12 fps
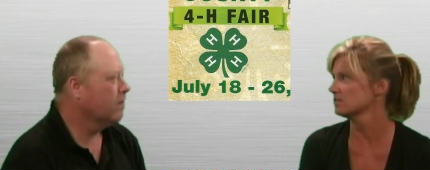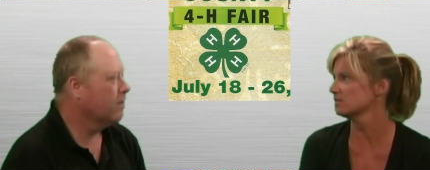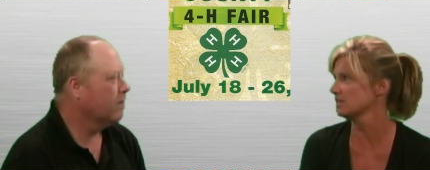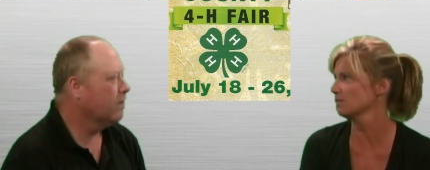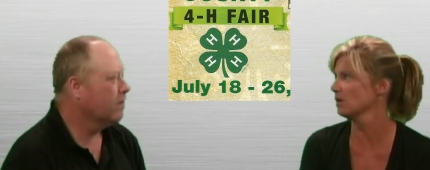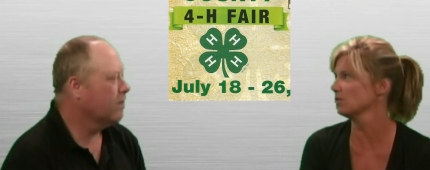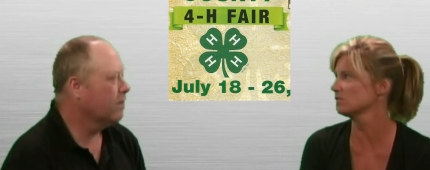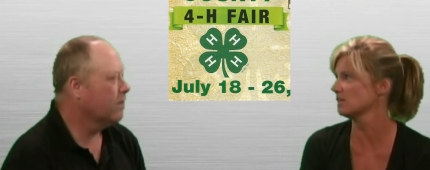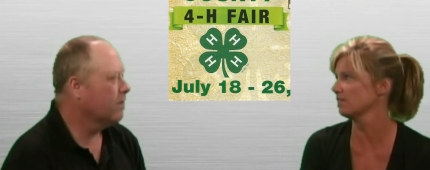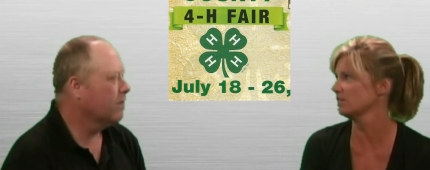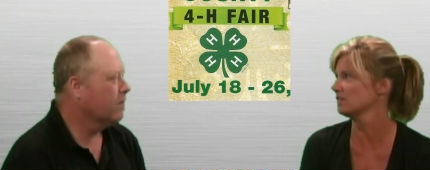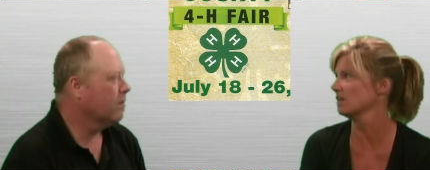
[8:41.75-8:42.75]

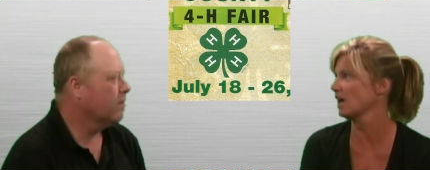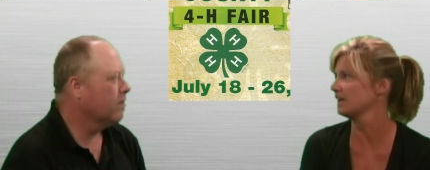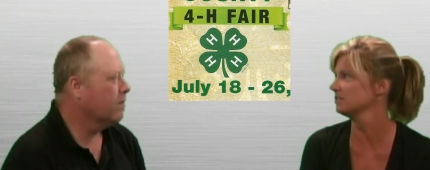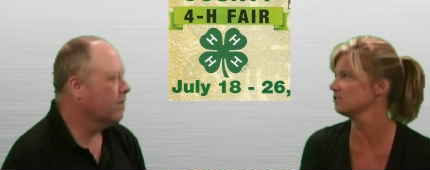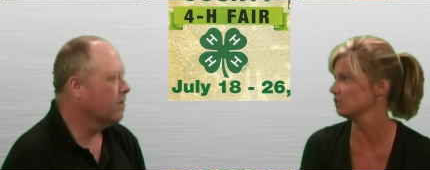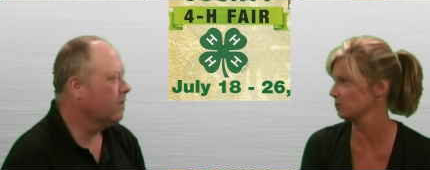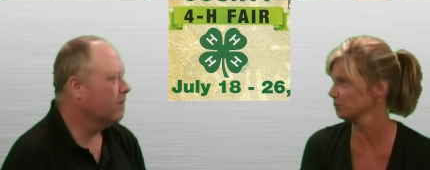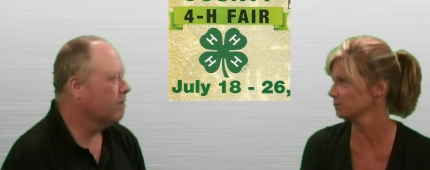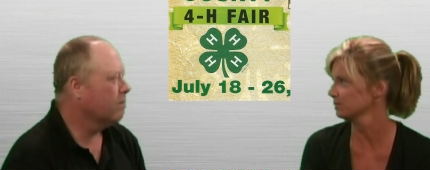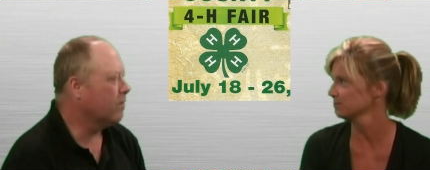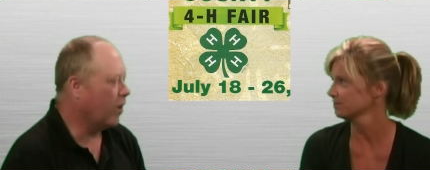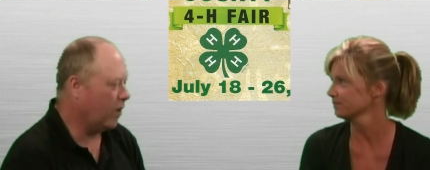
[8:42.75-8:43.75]
Speaker 1: 0792.
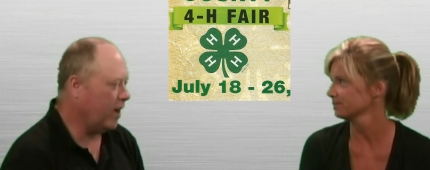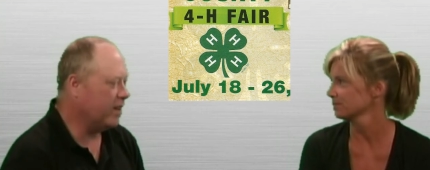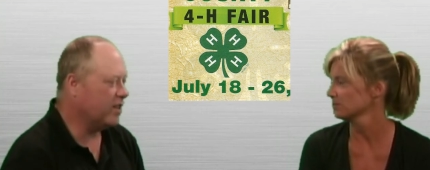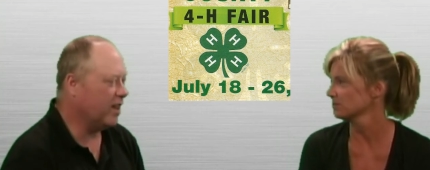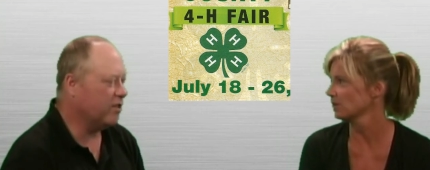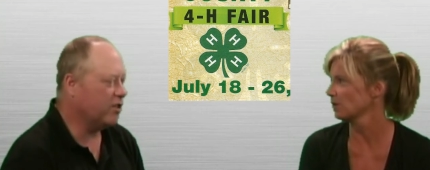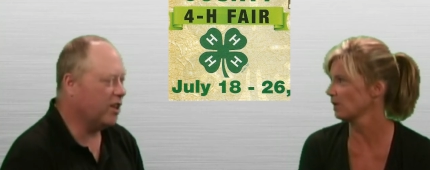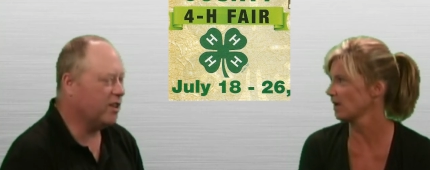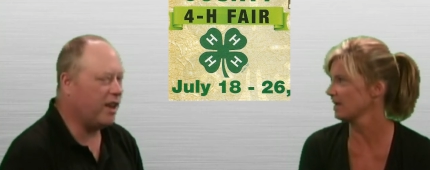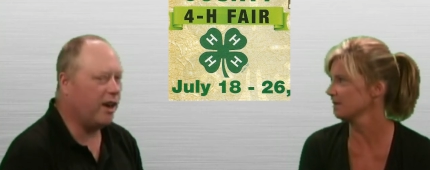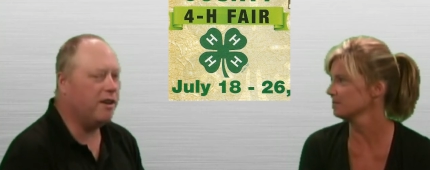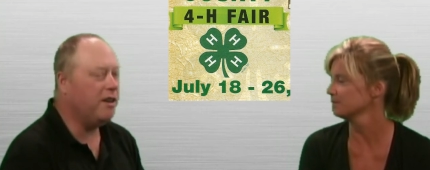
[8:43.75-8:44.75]
All right, sounds
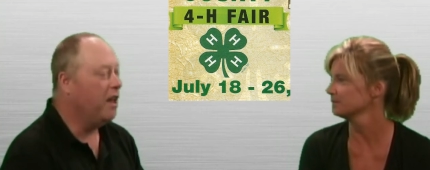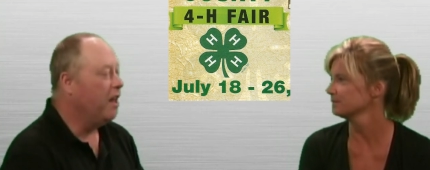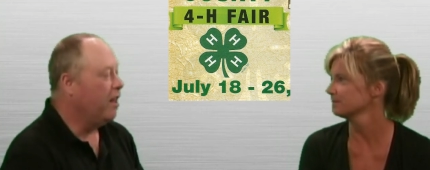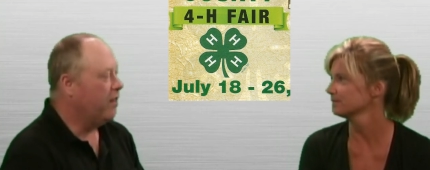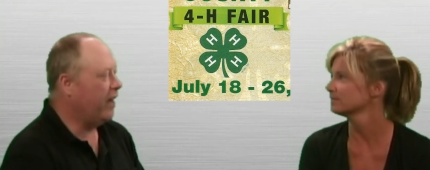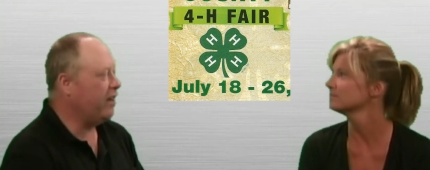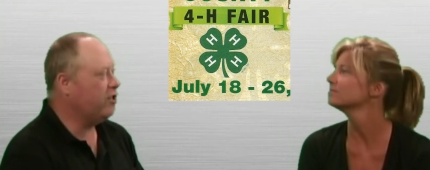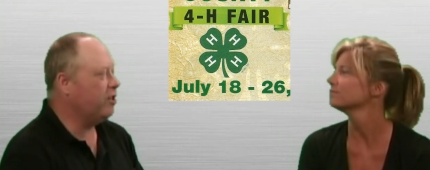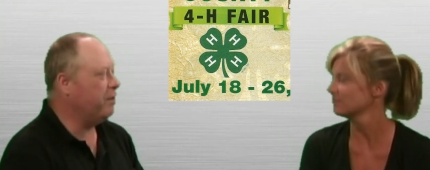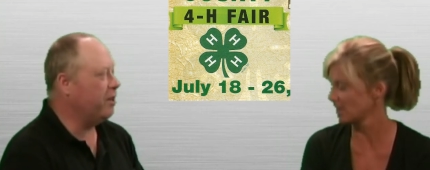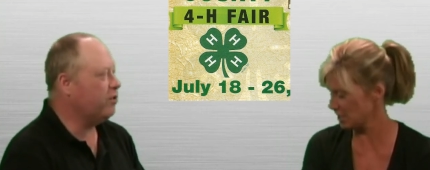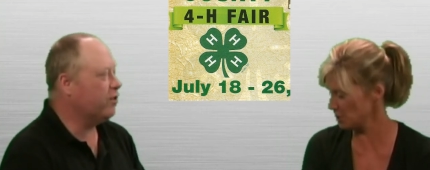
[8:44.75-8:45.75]
good. Karen,
Speaker 2: thanks
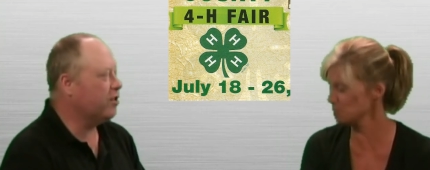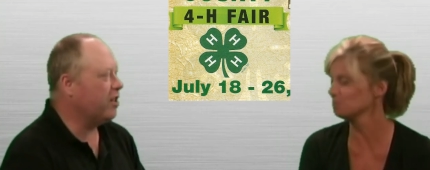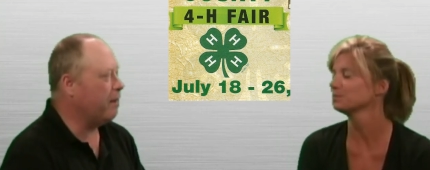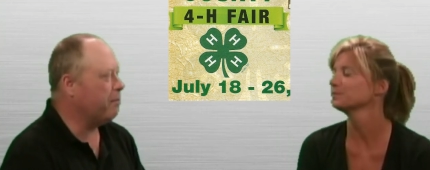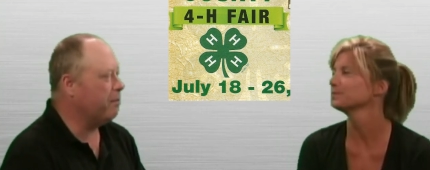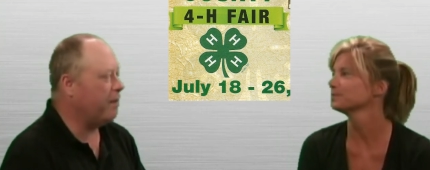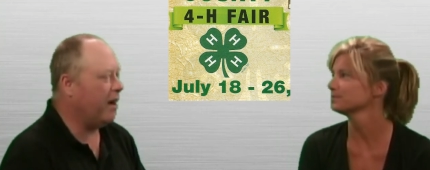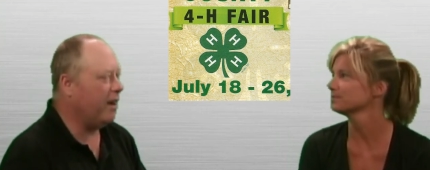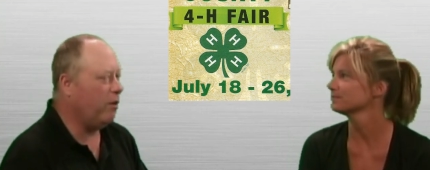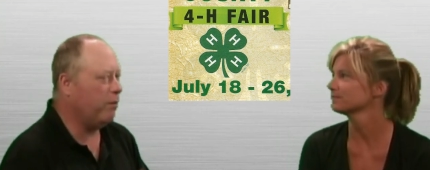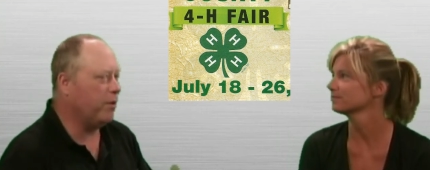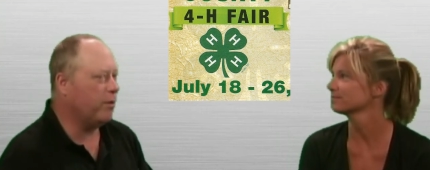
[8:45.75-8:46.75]
so much for stopping
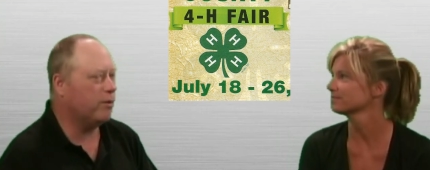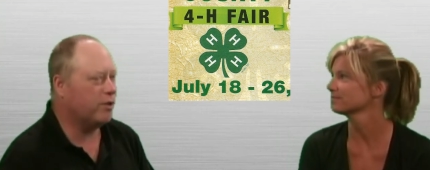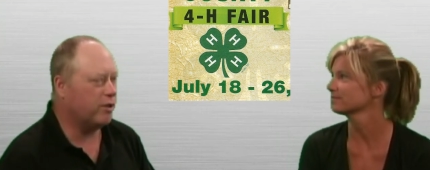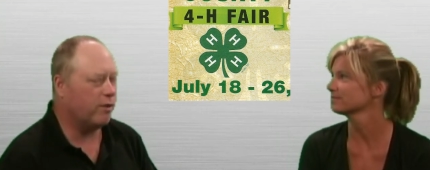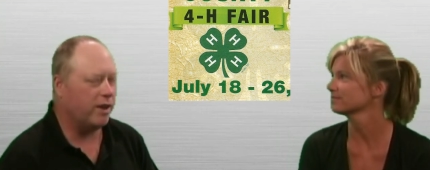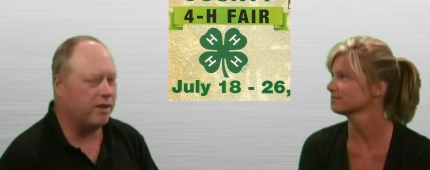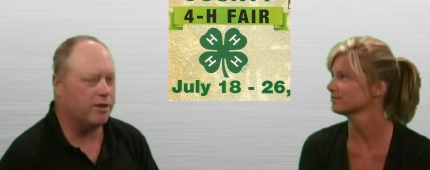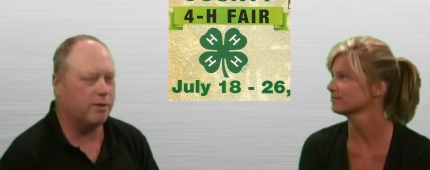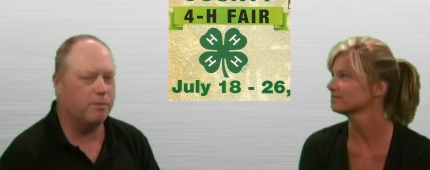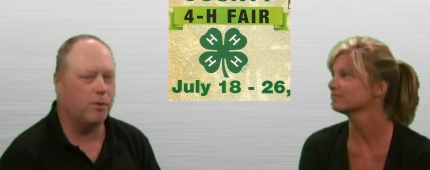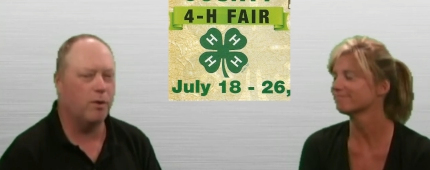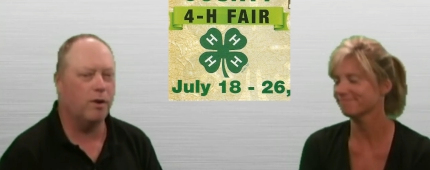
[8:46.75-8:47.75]
by. Hopefully we'll generate
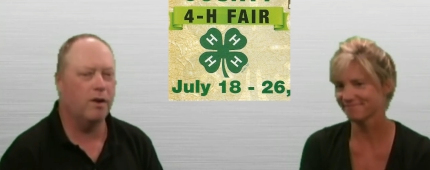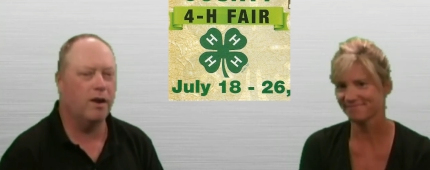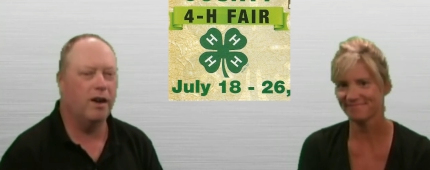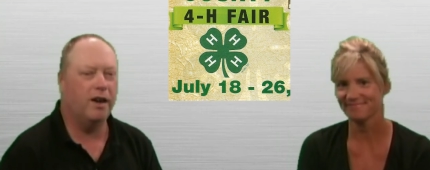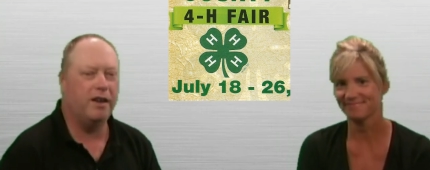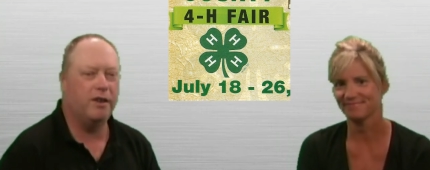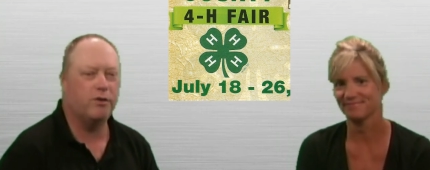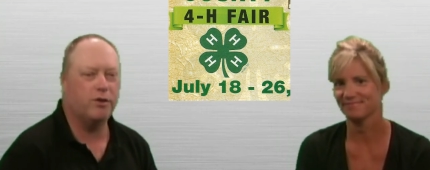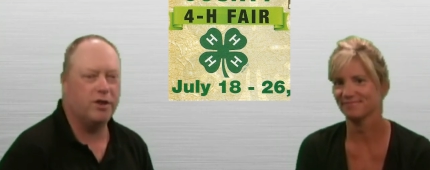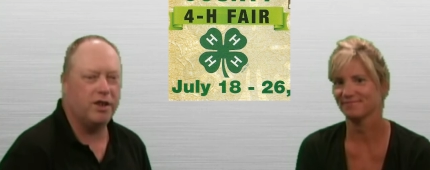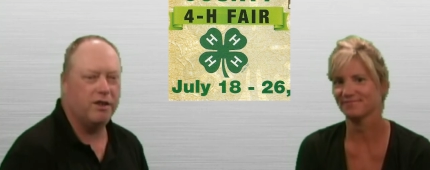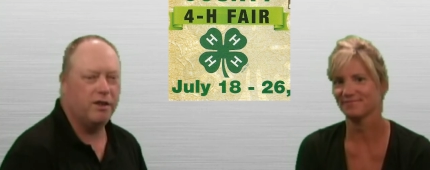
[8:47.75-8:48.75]
some more uh,
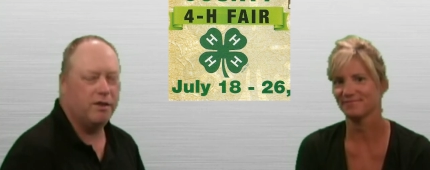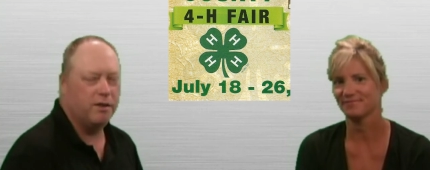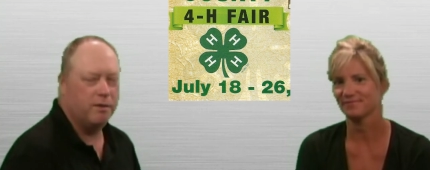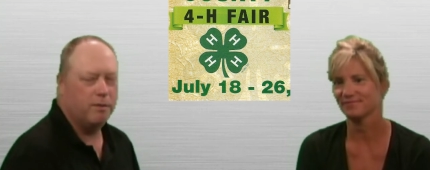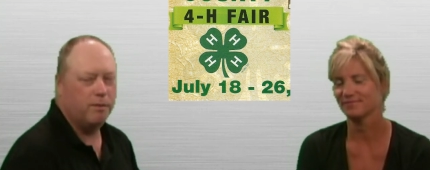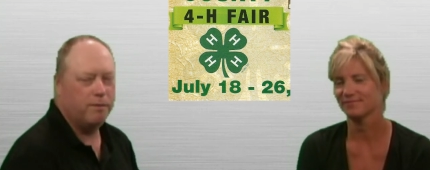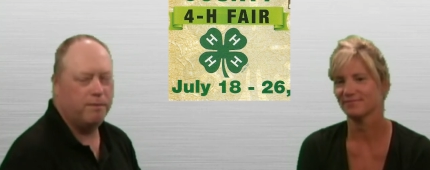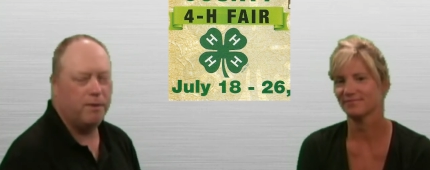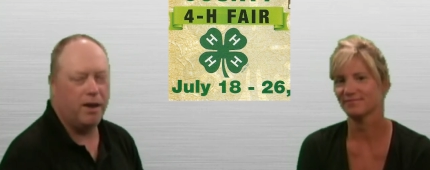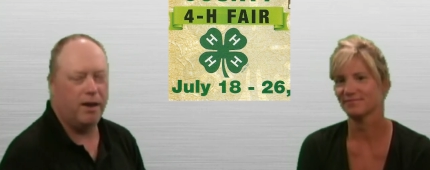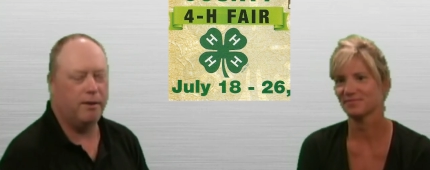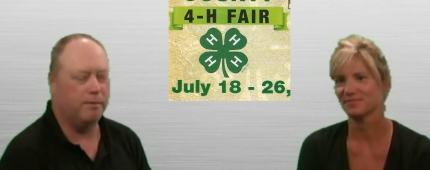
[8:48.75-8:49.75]
interest in the
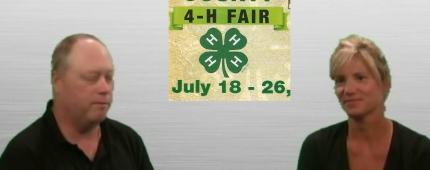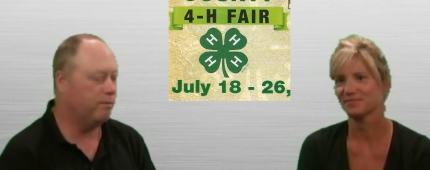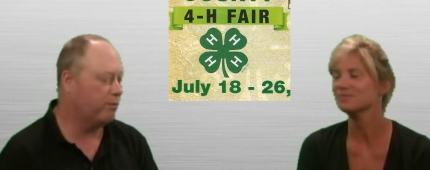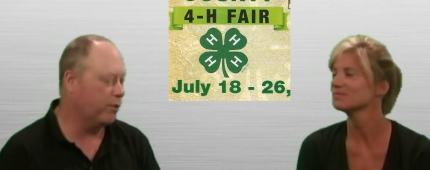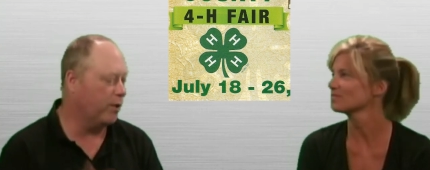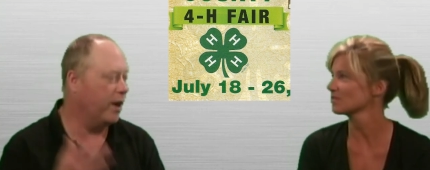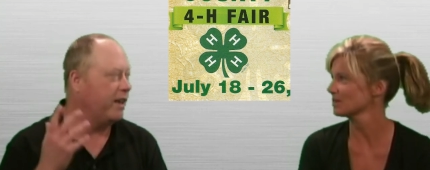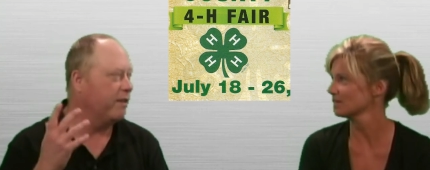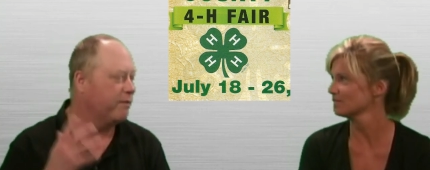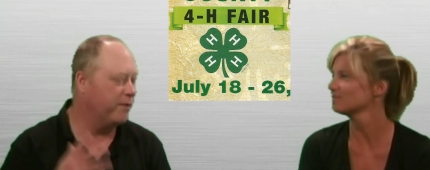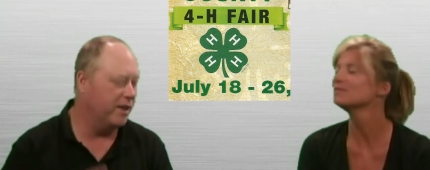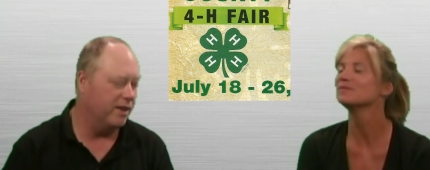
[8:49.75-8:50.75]
uh, parade
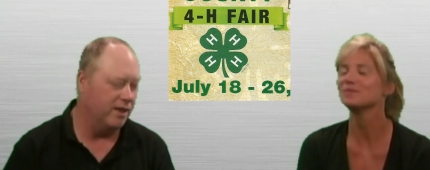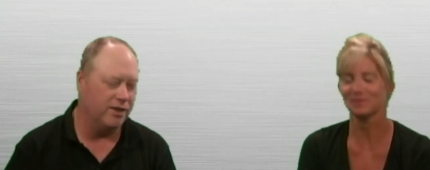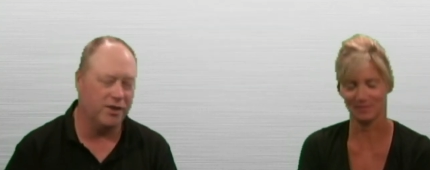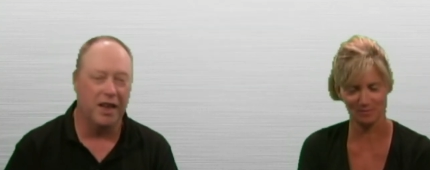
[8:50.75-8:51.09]
of fitness.